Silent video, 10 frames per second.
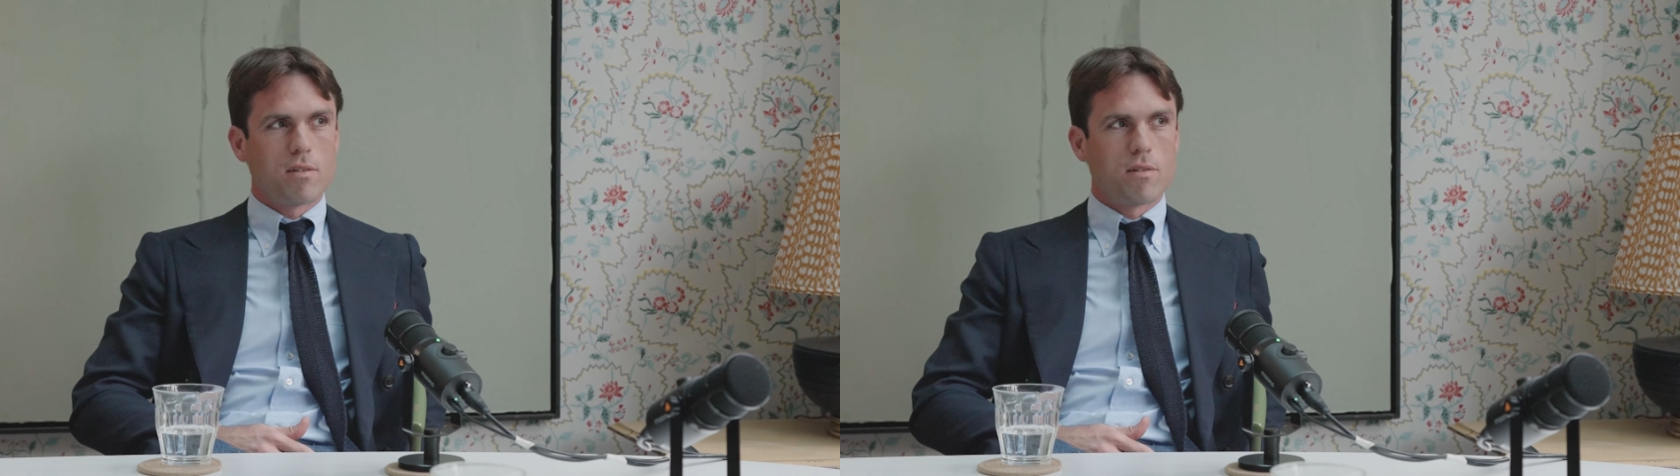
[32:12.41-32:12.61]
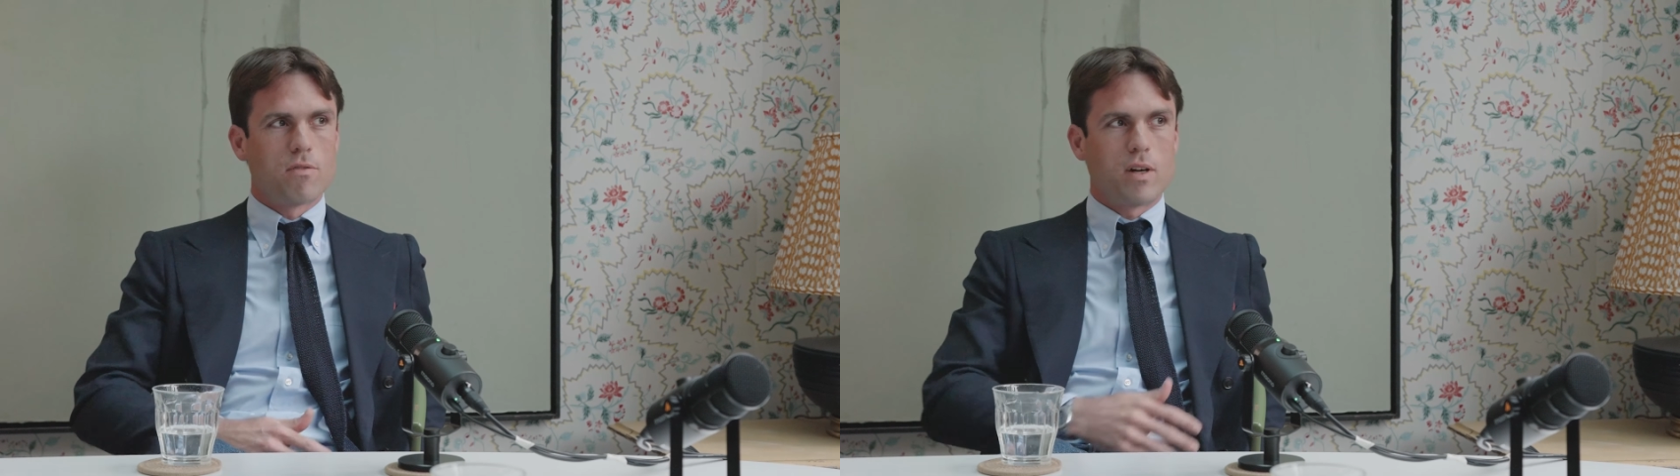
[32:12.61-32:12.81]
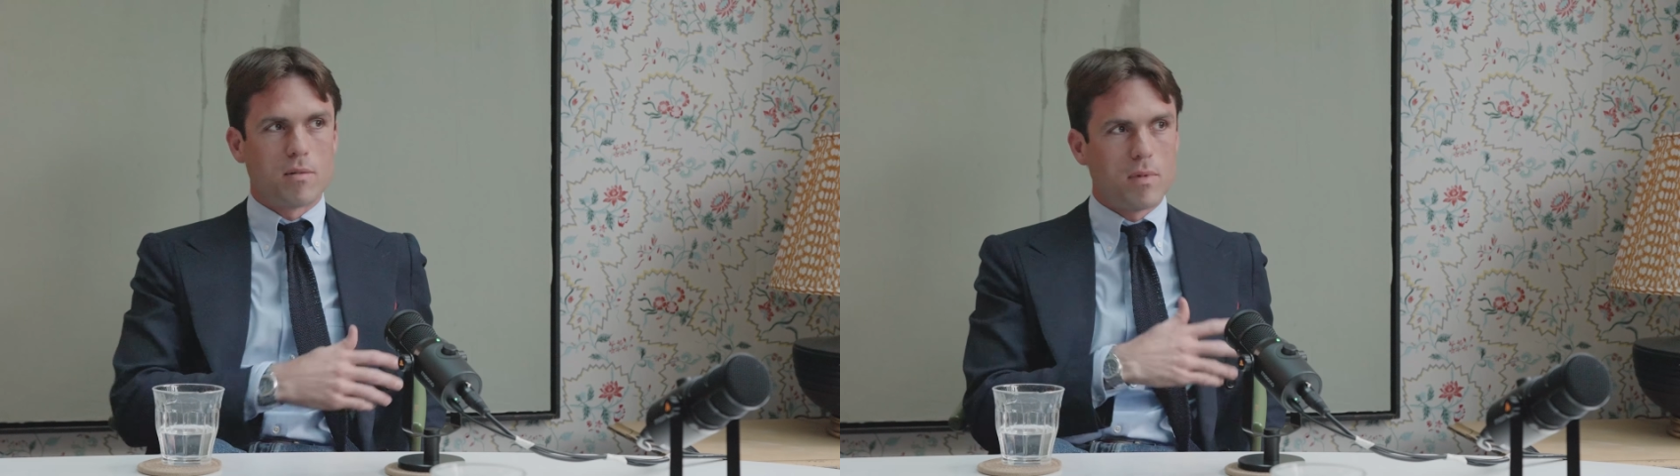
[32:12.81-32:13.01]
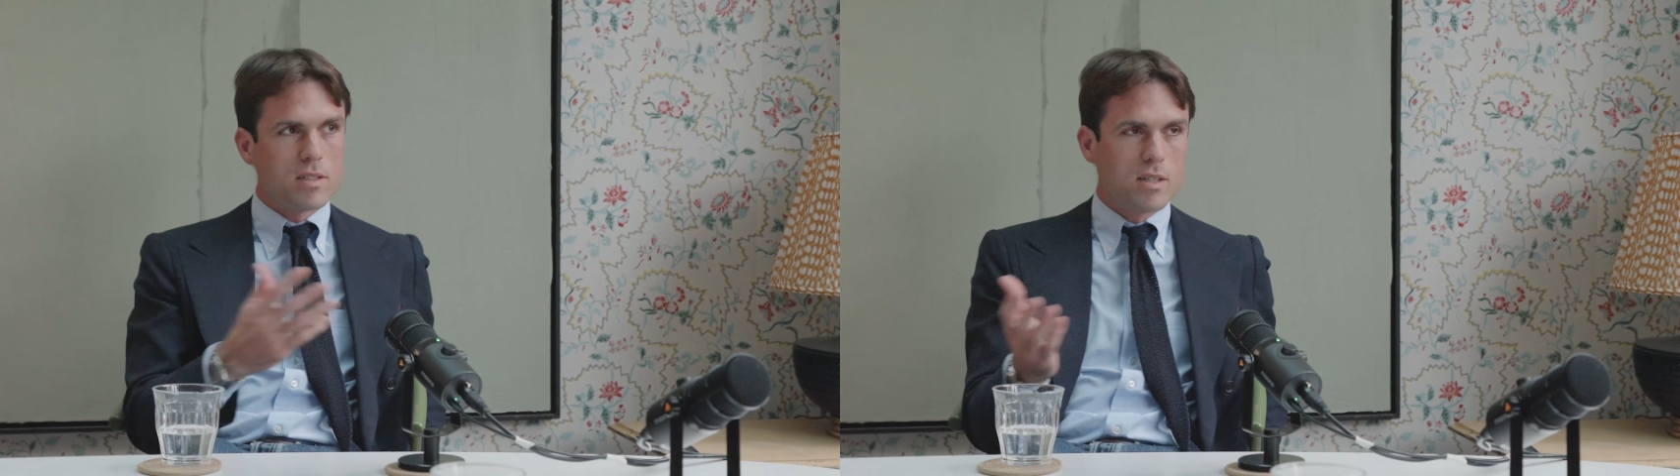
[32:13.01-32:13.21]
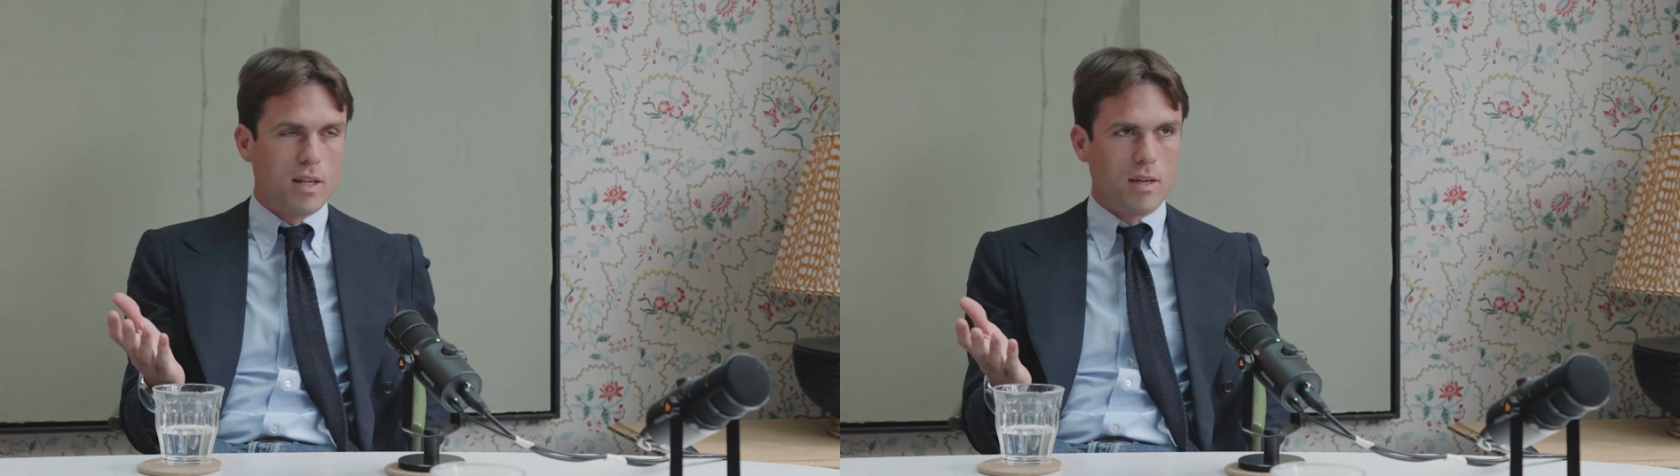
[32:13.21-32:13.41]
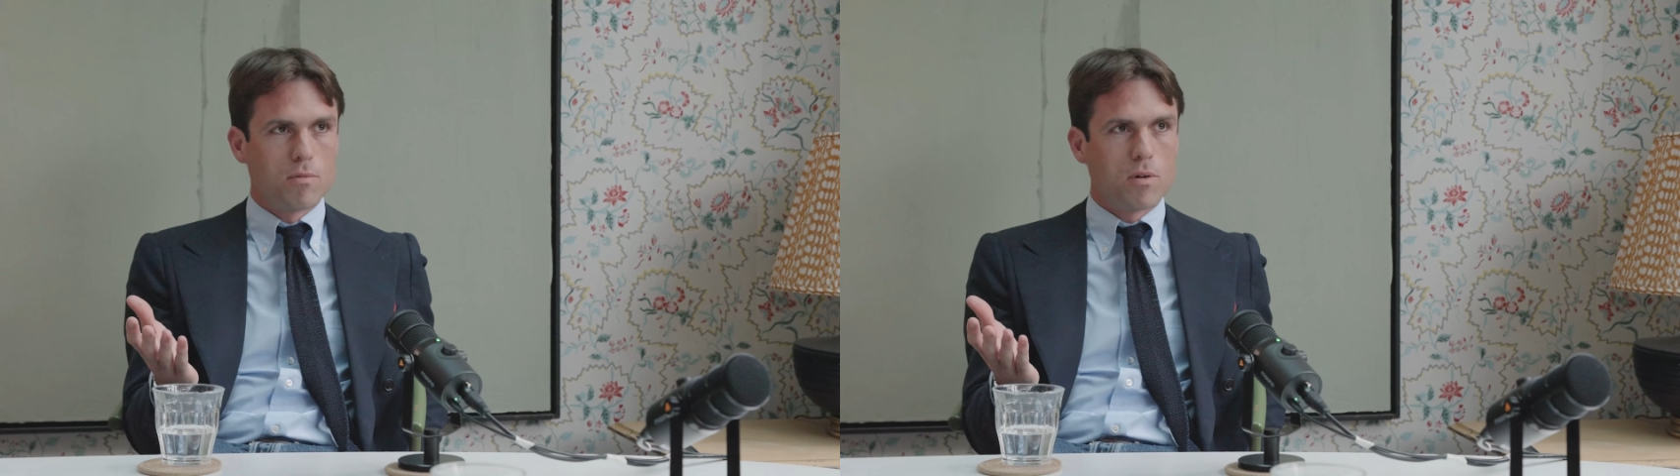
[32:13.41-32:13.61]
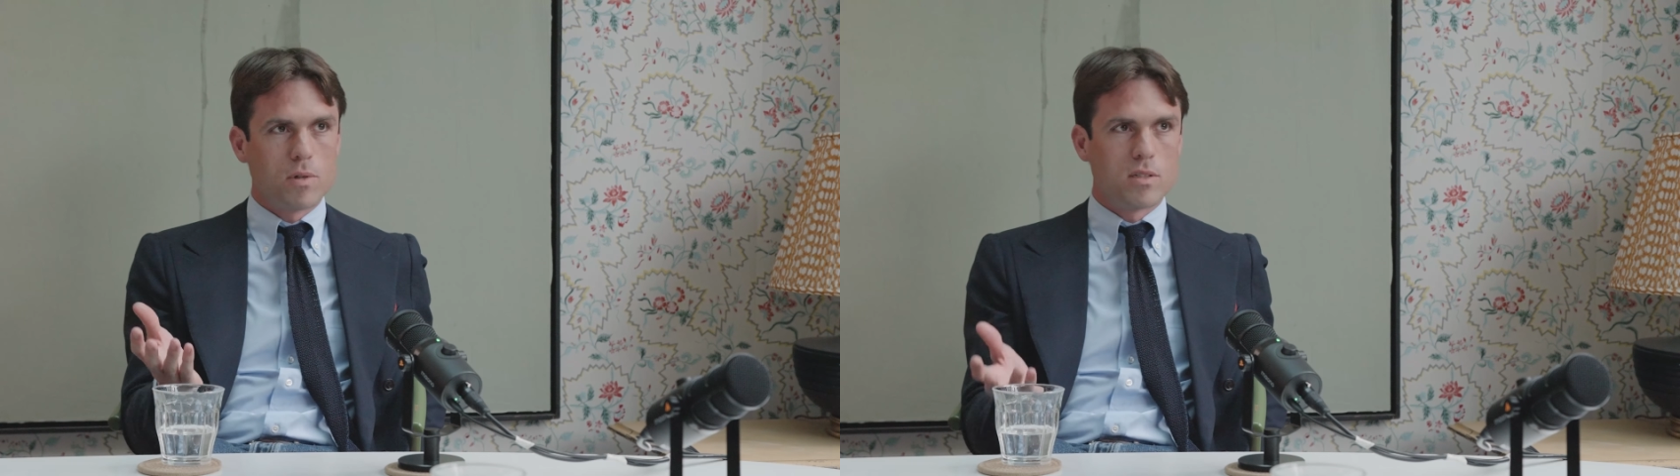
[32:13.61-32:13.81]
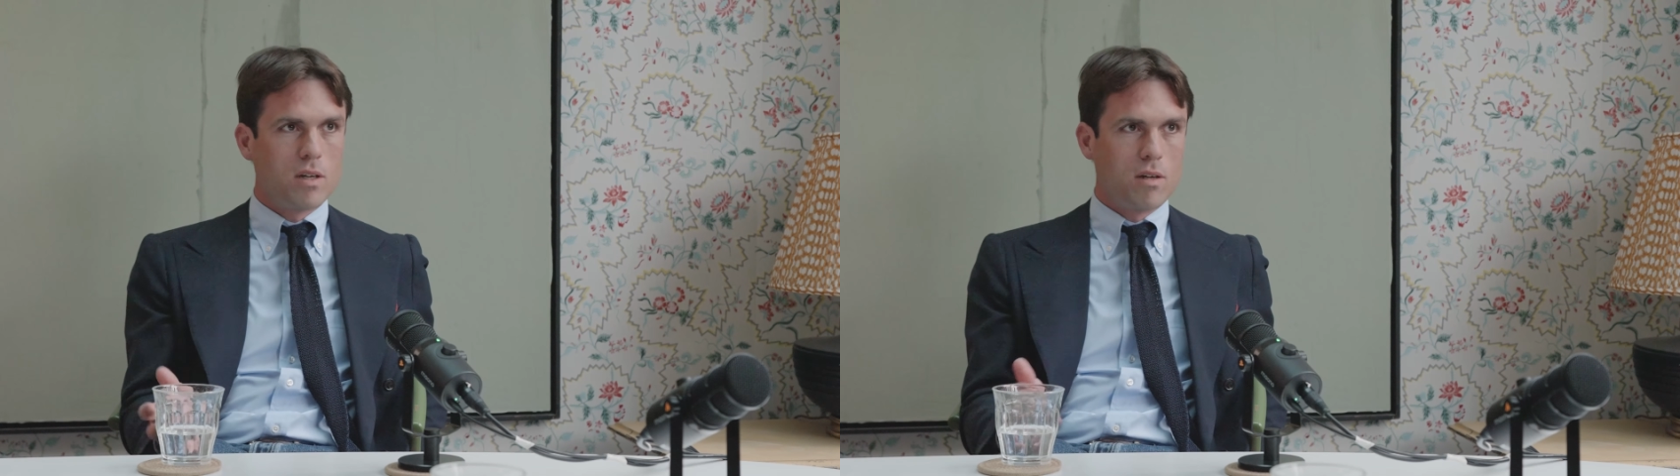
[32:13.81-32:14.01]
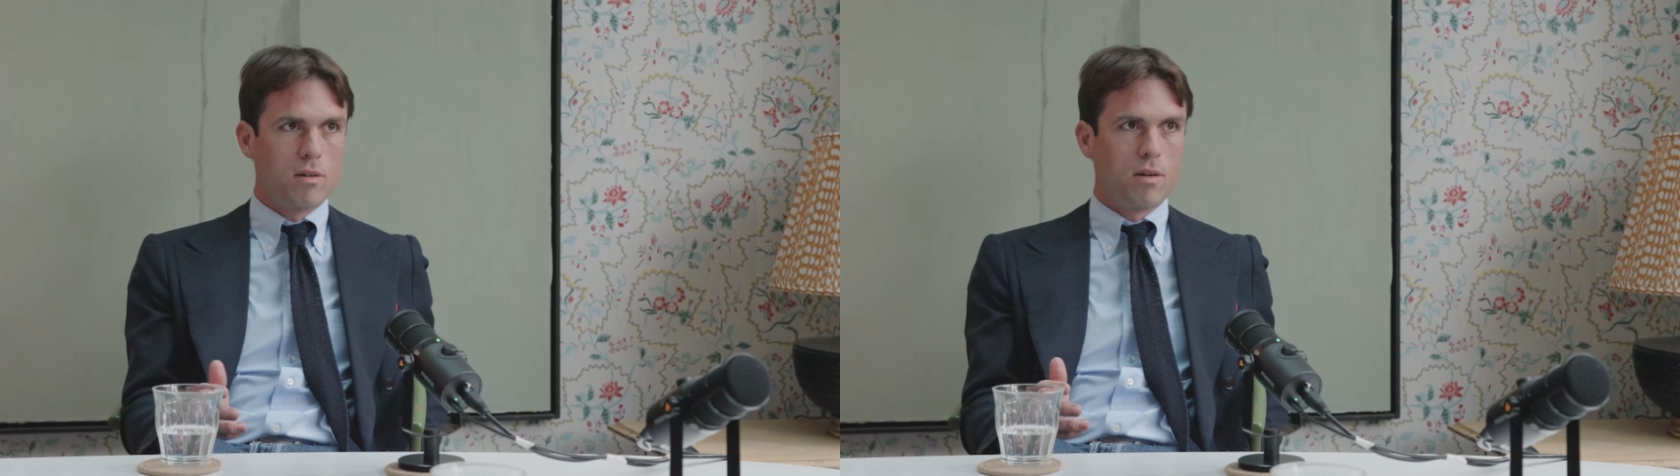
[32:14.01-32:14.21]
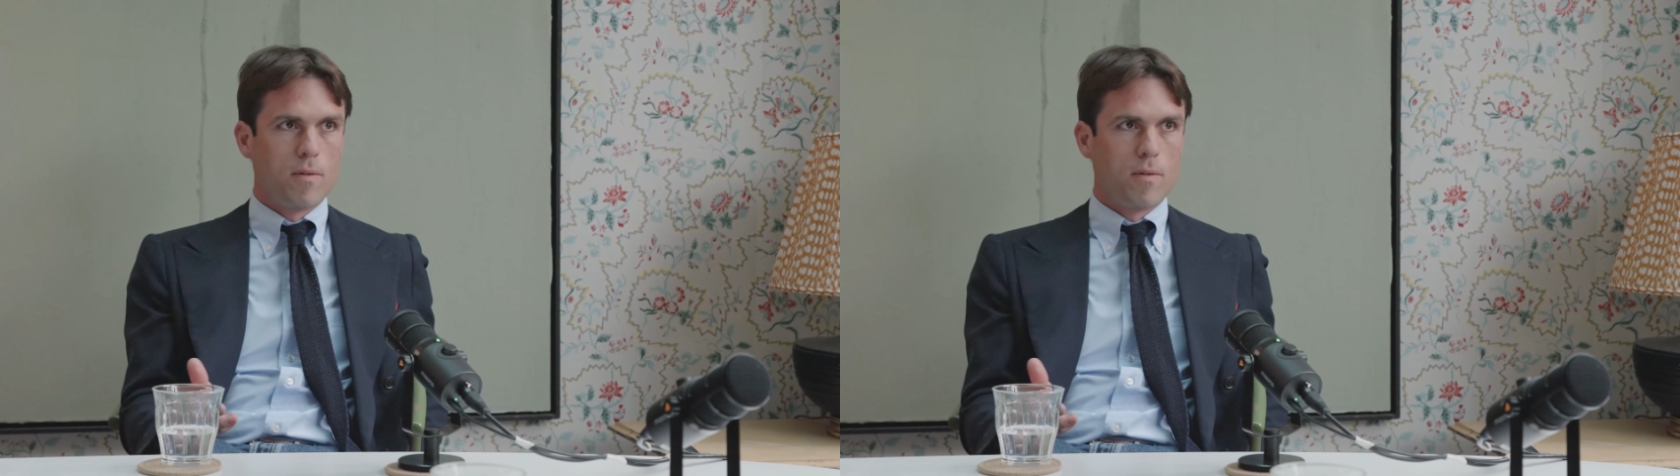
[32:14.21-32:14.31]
fundamentally what we do